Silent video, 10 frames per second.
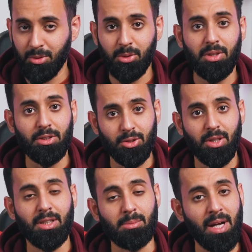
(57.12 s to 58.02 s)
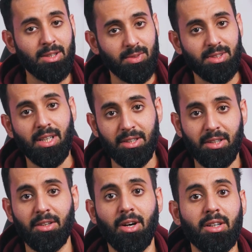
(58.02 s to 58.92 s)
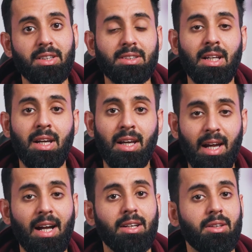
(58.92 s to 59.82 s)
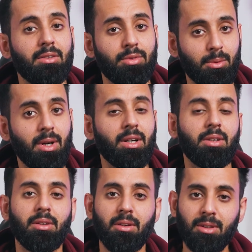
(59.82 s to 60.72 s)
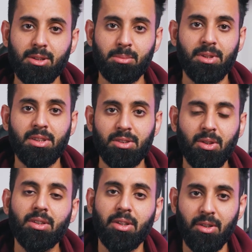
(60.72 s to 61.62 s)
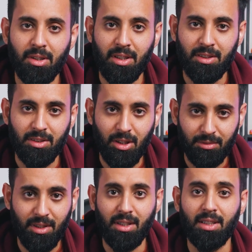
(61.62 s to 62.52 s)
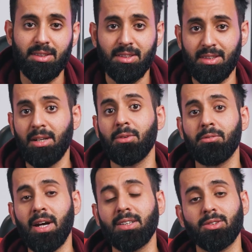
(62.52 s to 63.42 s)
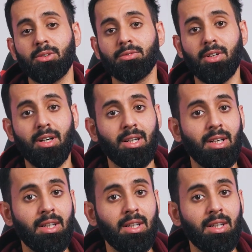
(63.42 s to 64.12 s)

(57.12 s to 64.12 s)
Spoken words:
You can join the batch which started in August, and you can, if you want, you can also purchase all the recordings of the classes that we've had so far